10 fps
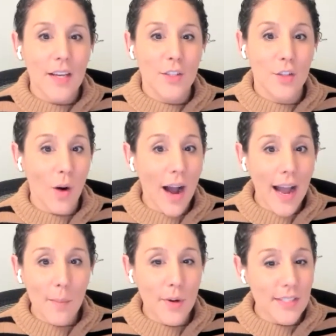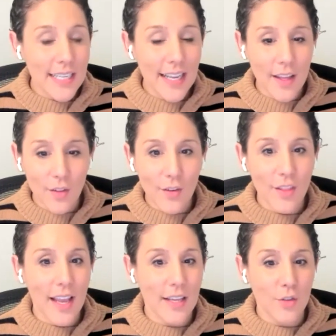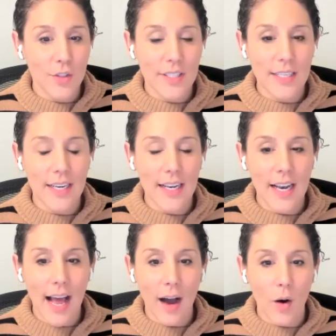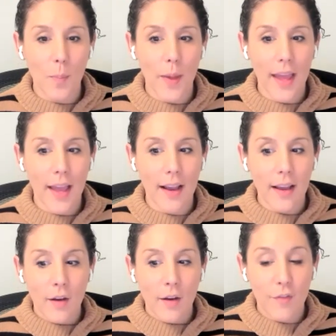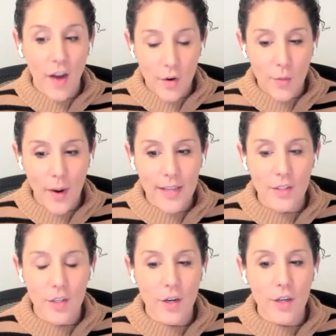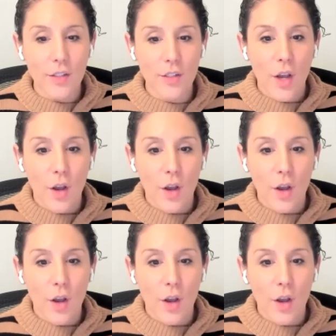So I'm particularly interested in helping fundraisers